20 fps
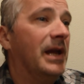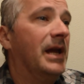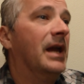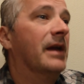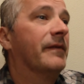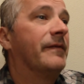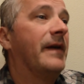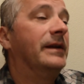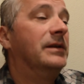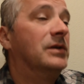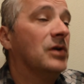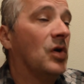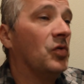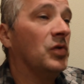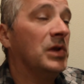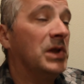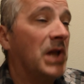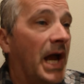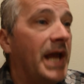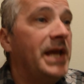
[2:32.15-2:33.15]
If I
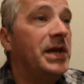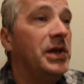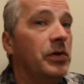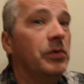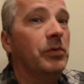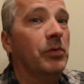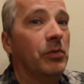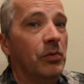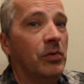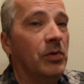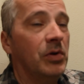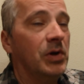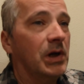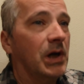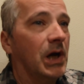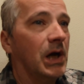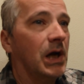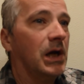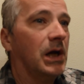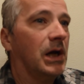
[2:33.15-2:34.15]
don't like you,
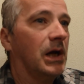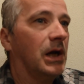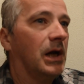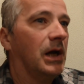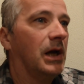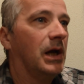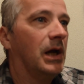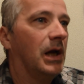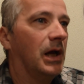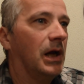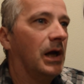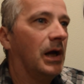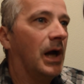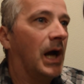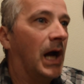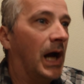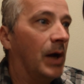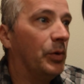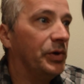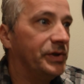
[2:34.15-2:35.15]

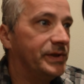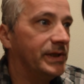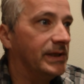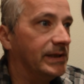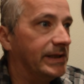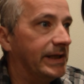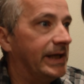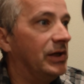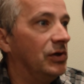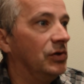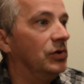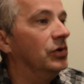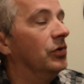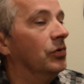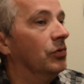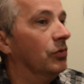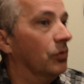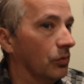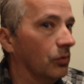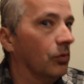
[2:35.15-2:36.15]
I will delete
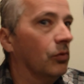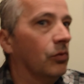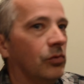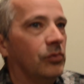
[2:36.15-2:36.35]
you.